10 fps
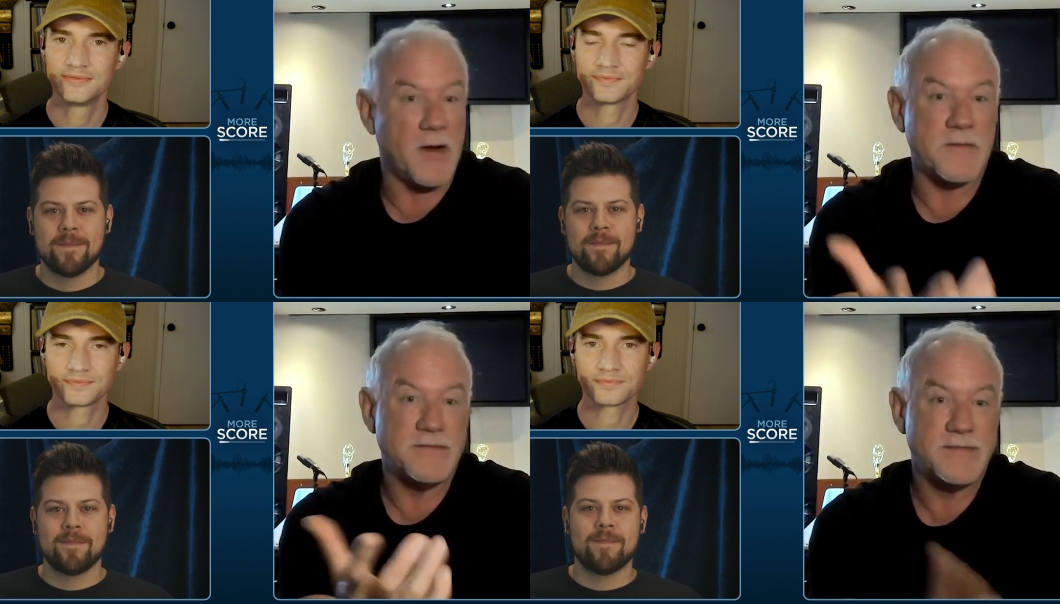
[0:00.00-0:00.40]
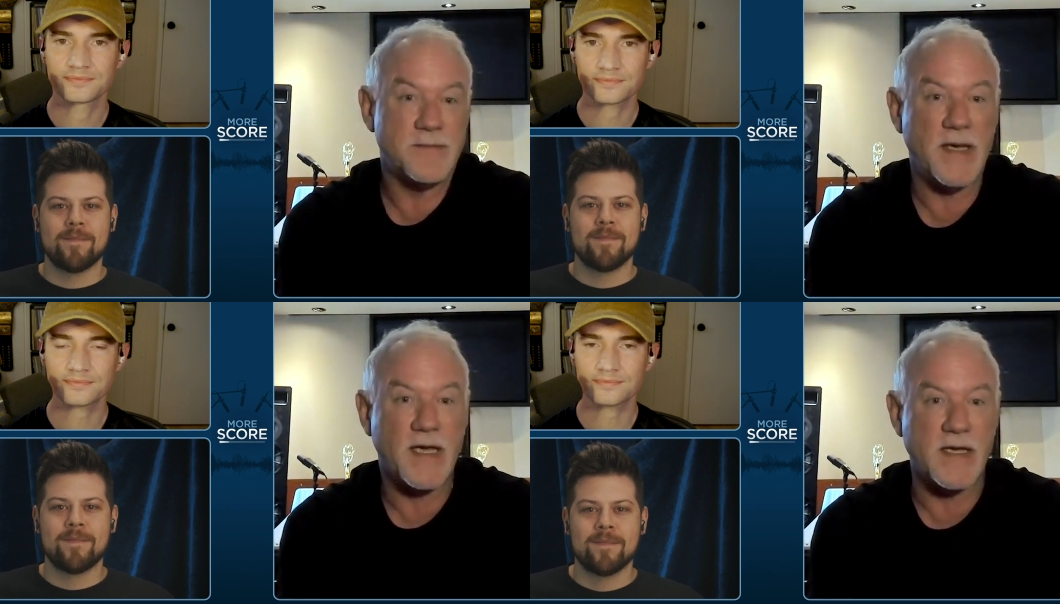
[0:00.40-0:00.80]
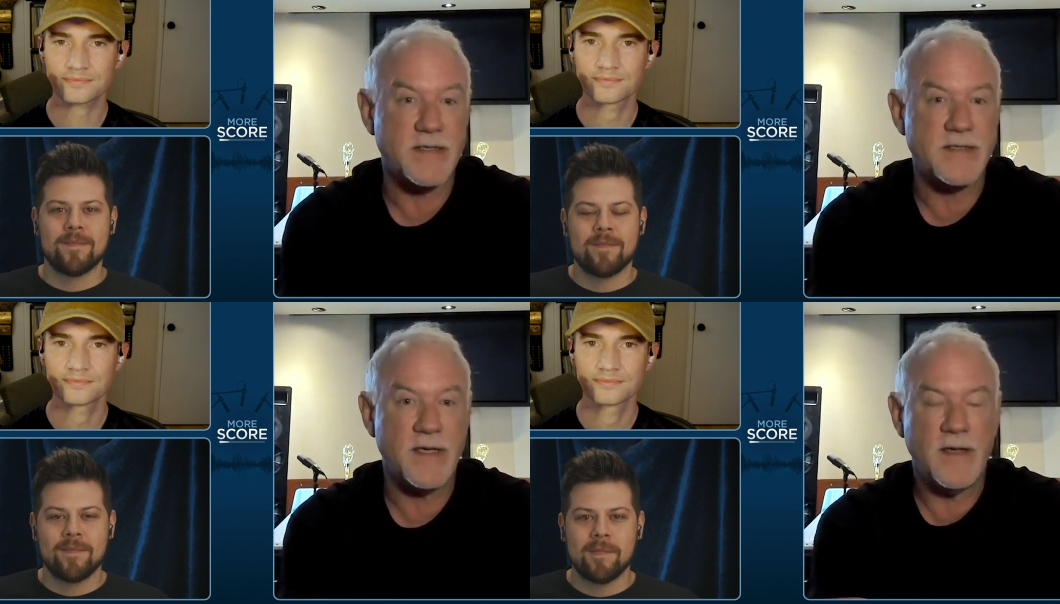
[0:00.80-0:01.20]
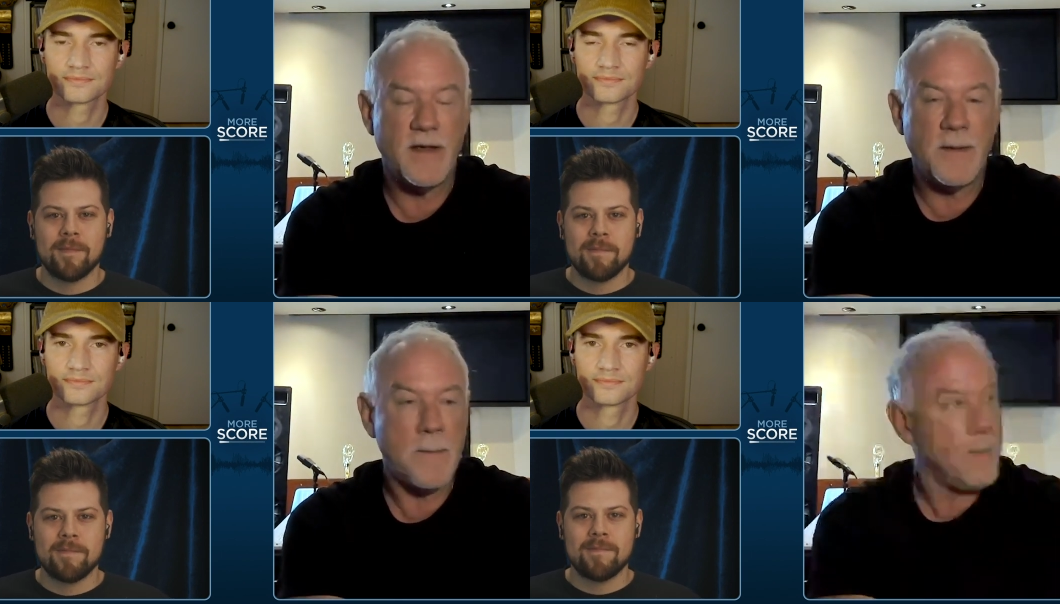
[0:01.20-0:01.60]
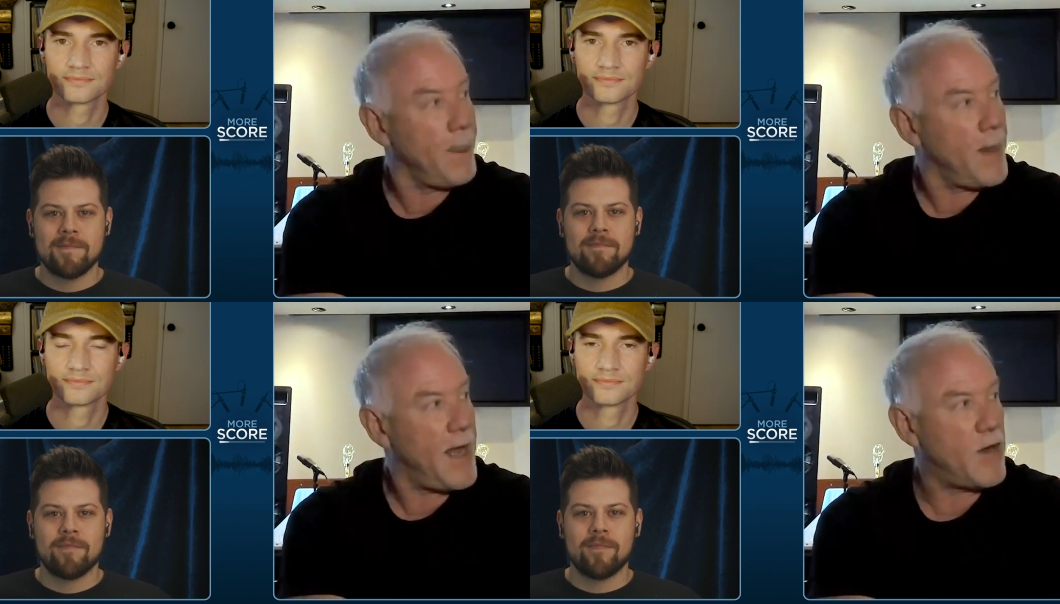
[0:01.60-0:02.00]
Speaker 1: You know, because
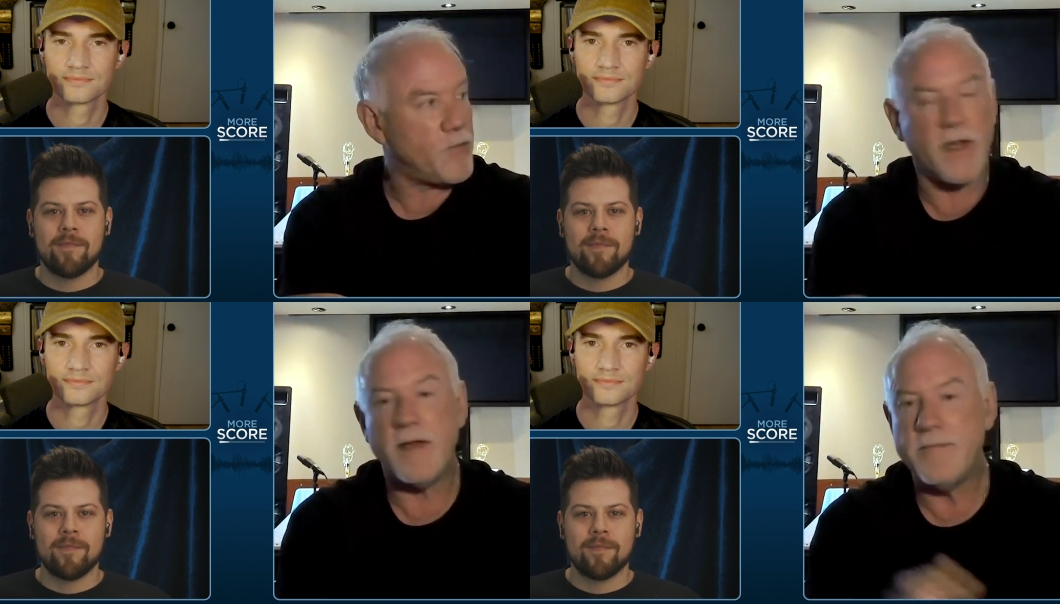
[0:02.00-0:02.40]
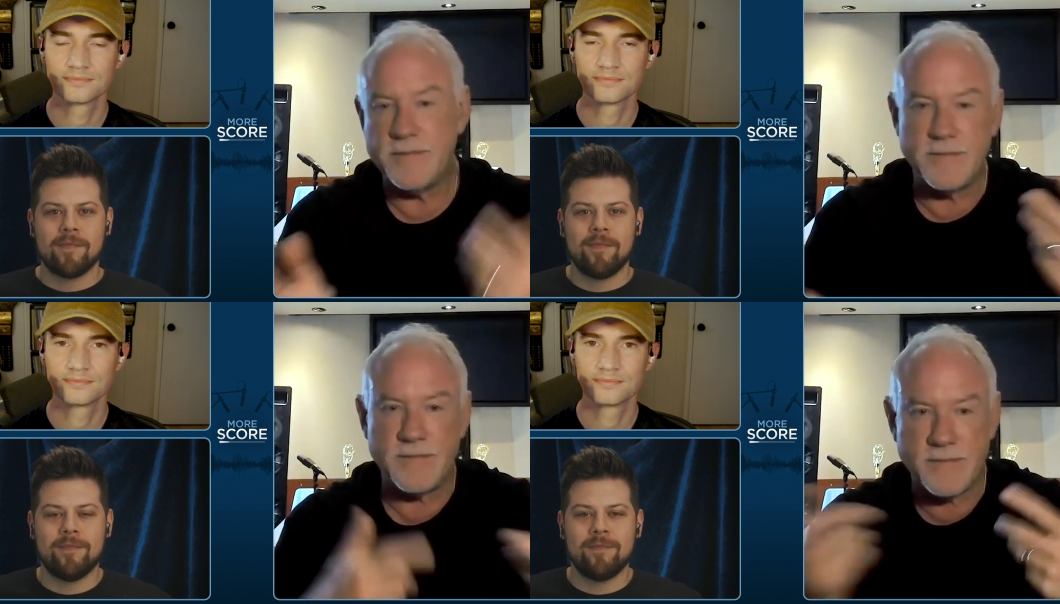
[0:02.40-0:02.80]
every